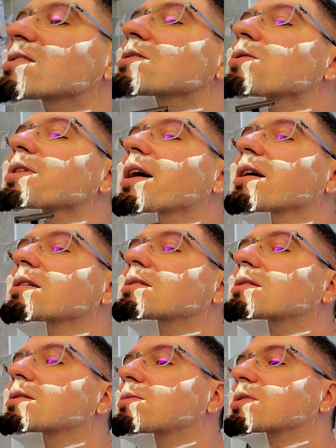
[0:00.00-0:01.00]
So yeah,
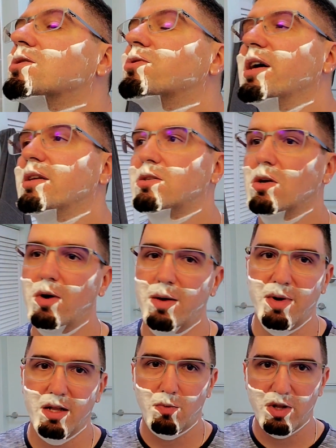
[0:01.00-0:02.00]
it was great. So I
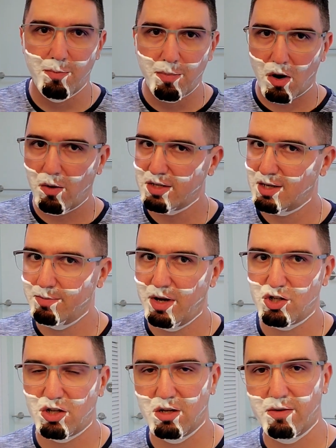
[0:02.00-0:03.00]
met with Paul, as I
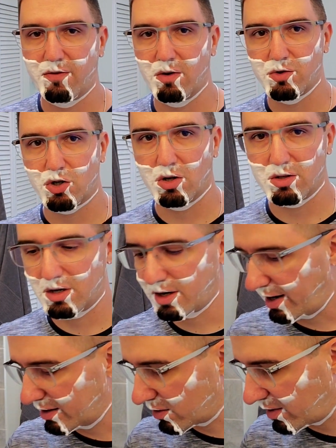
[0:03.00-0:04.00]
mentioned, from Trotter
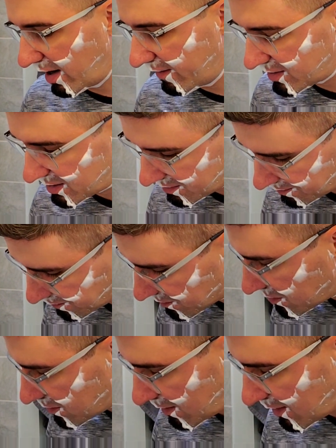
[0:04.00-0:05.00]
Handcrafts,
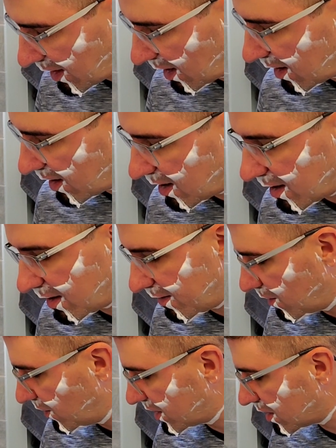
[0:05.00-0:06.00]

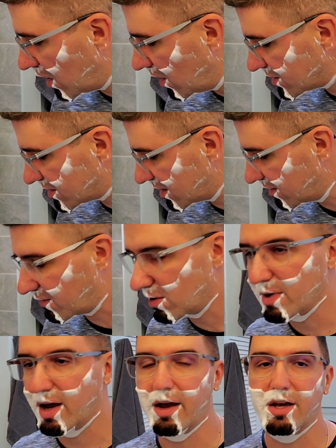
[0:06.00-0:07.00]
with Austin
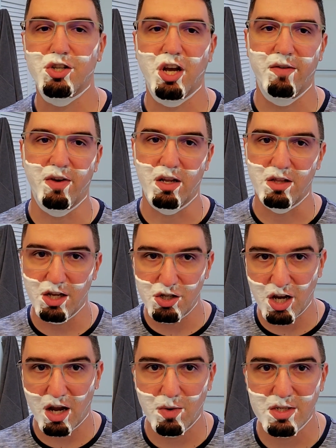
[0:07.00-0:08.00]
from AA Shaving.
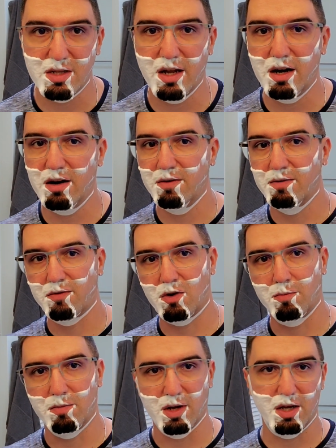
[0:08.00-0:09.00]
DJ was there
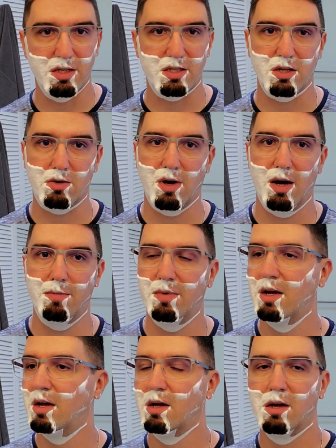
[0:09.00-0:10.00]
from
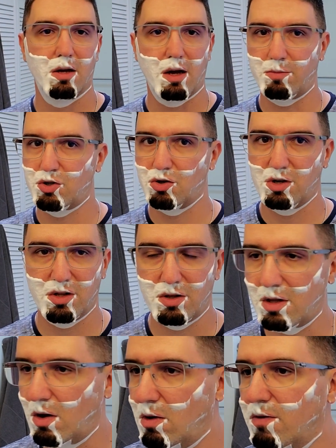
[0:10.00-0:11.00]
Instagram. I'm sure
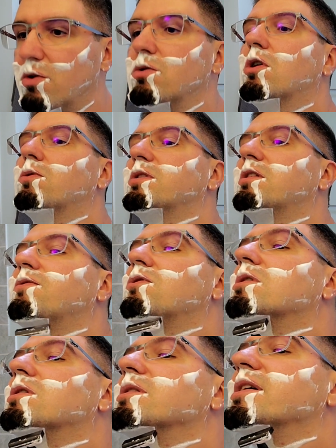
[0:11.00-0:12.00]
that all of you know it if
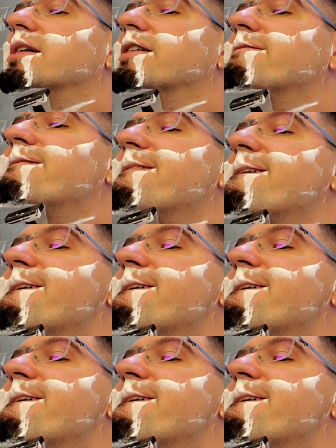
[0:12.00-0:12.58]
you're there.